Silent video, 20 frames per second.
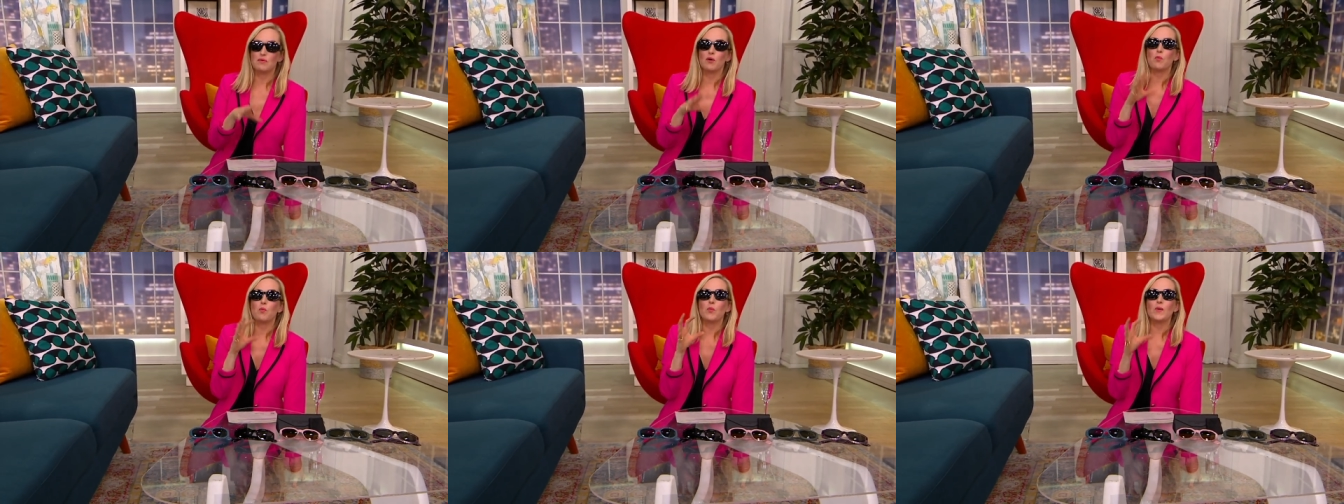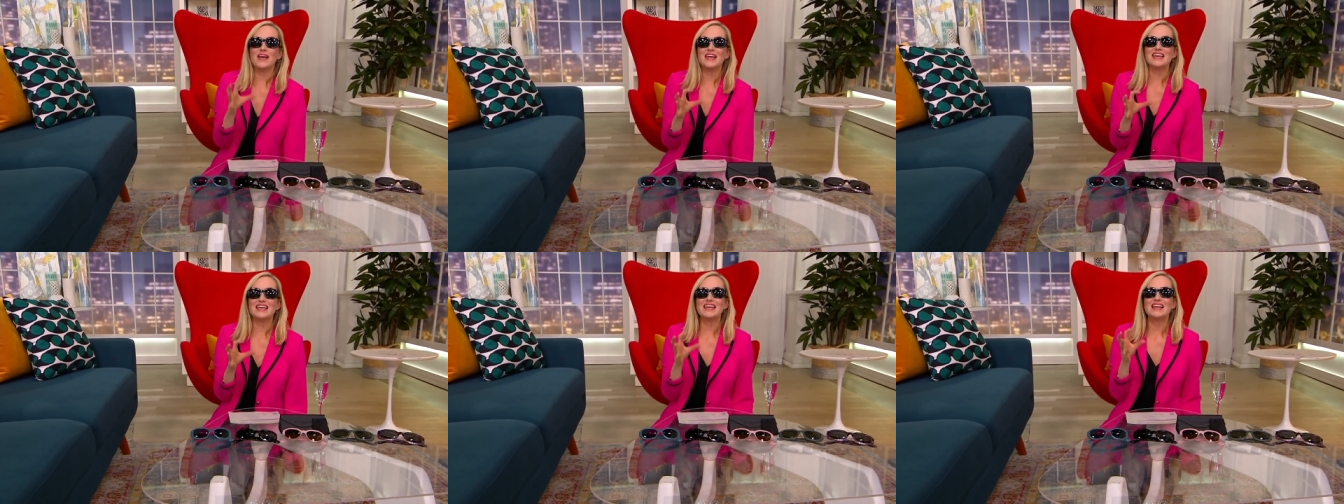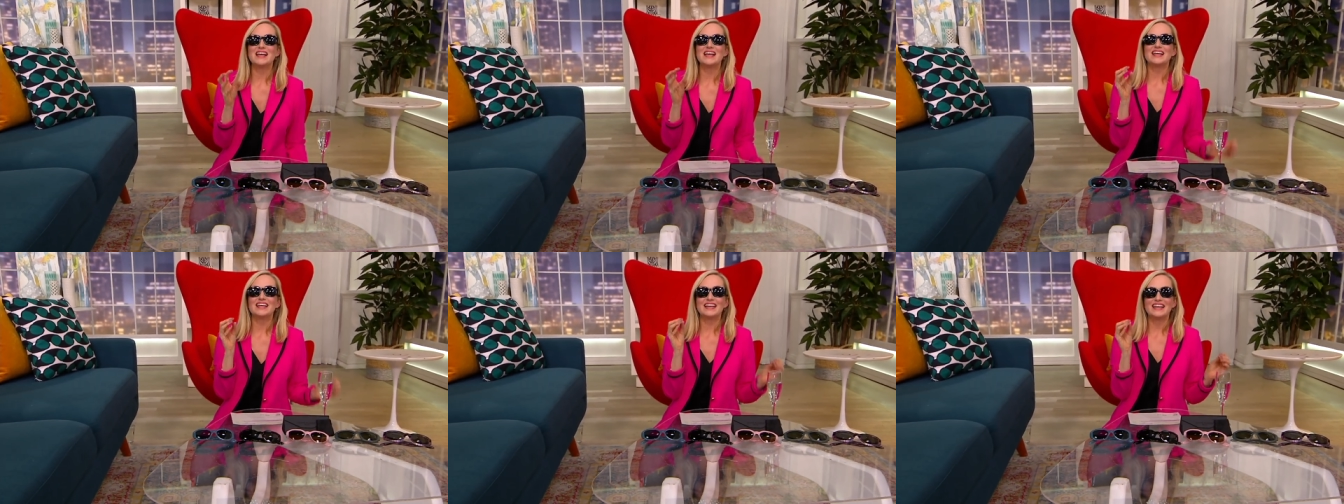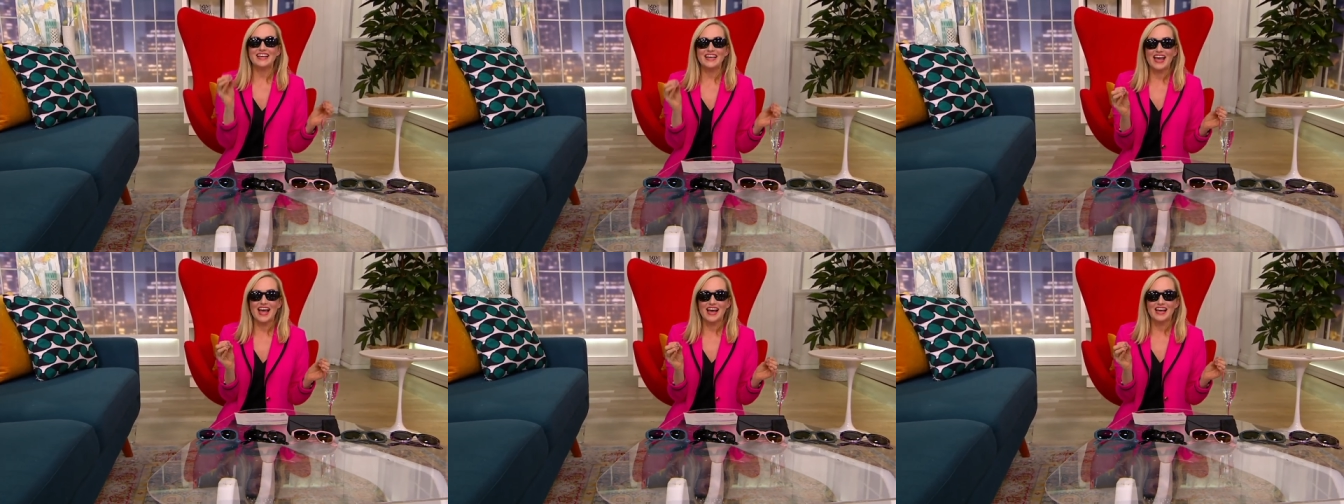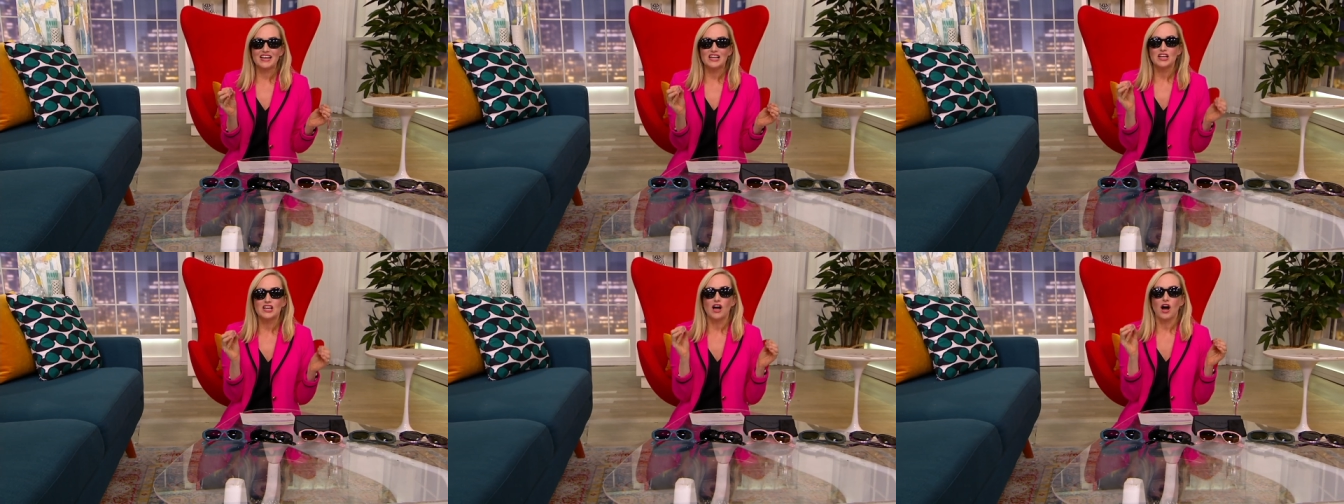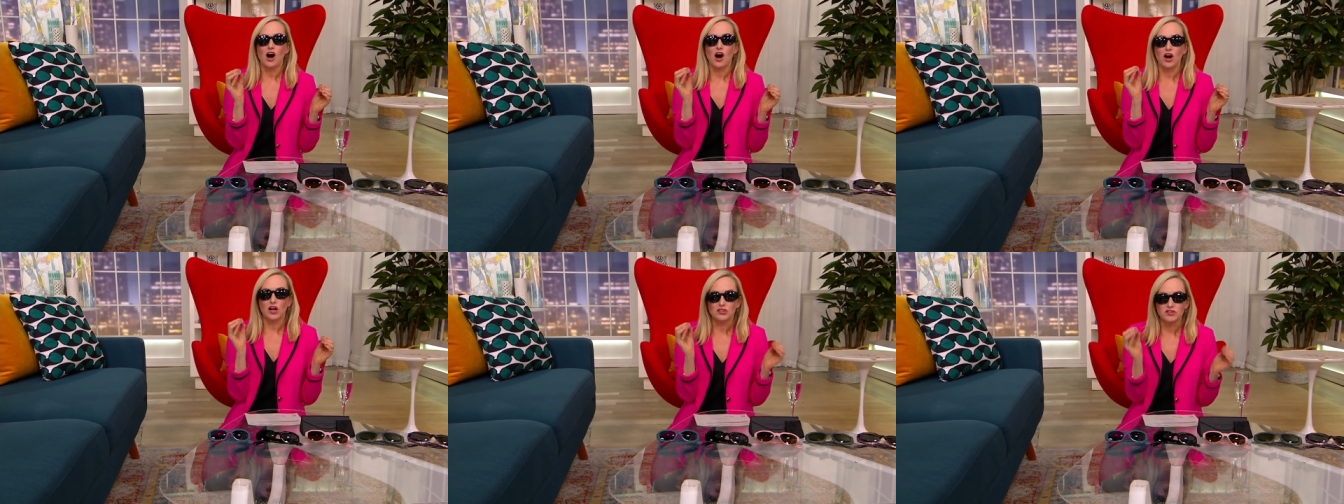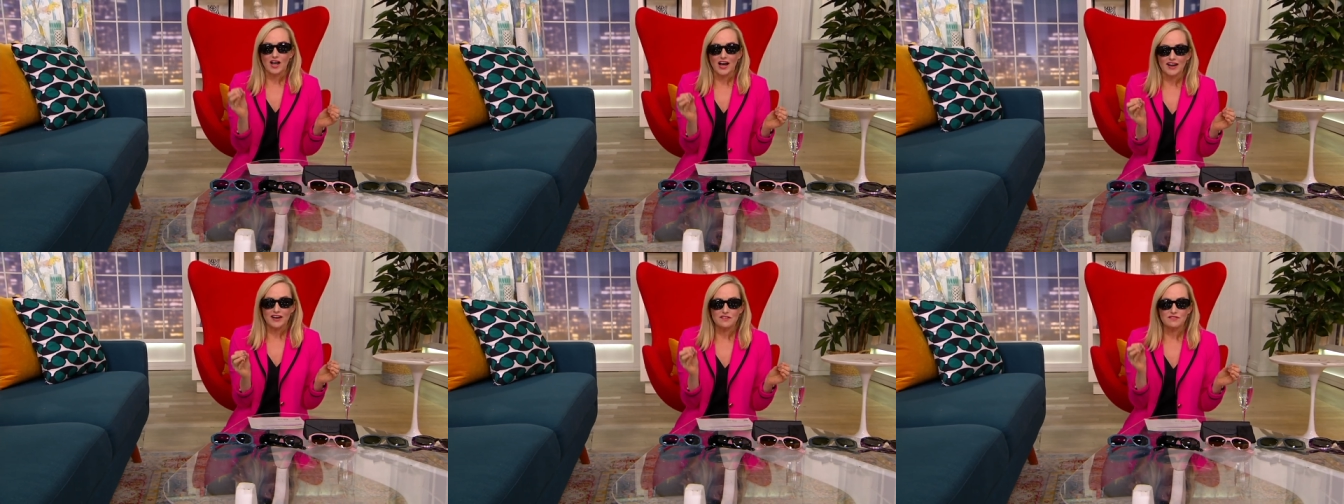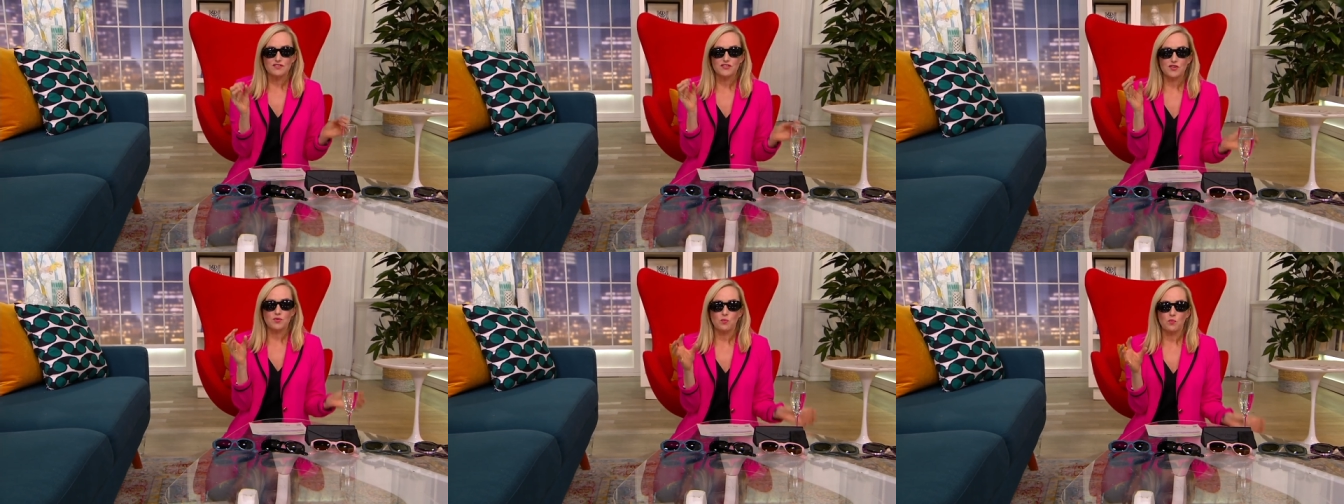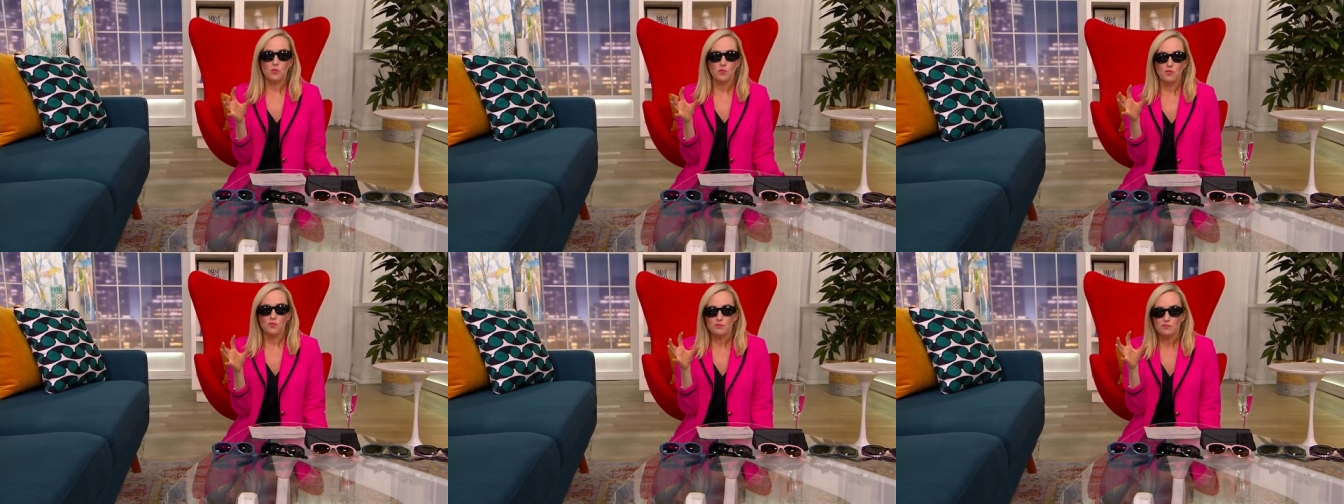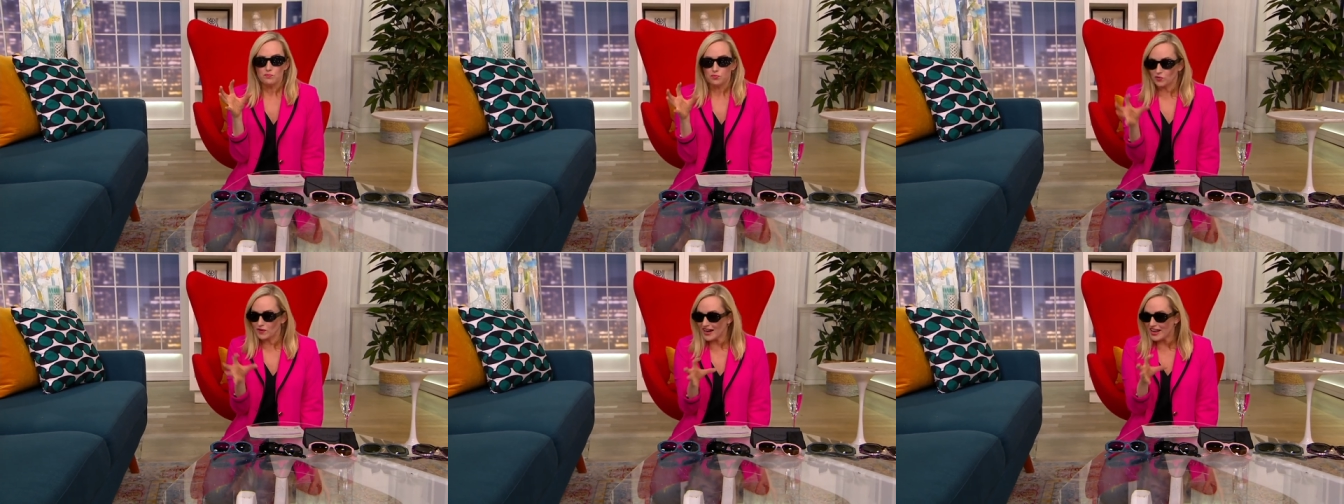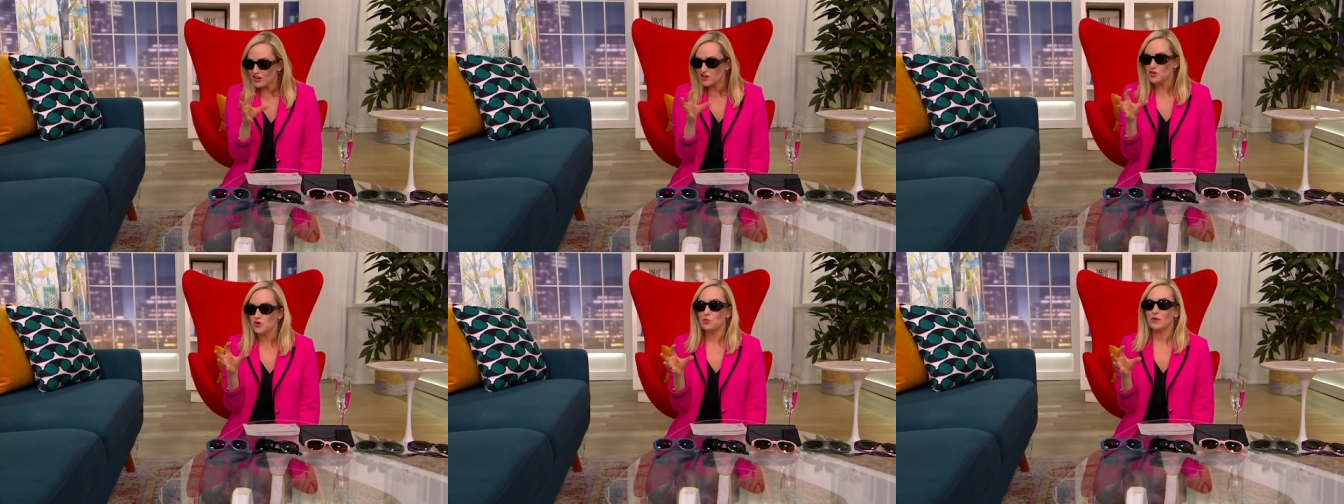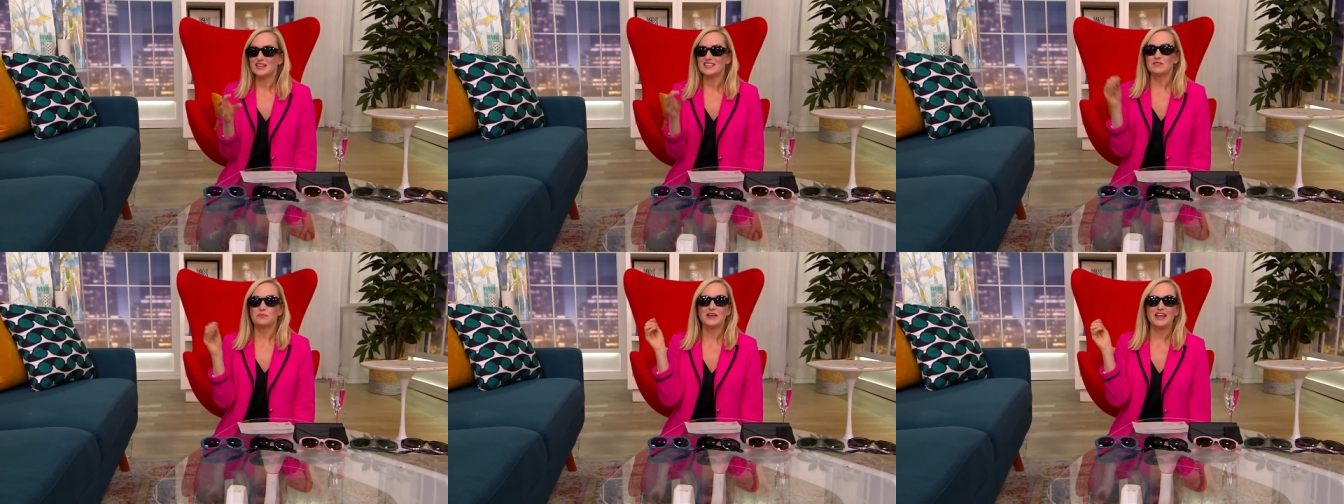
but we get a lot of the brand new ones.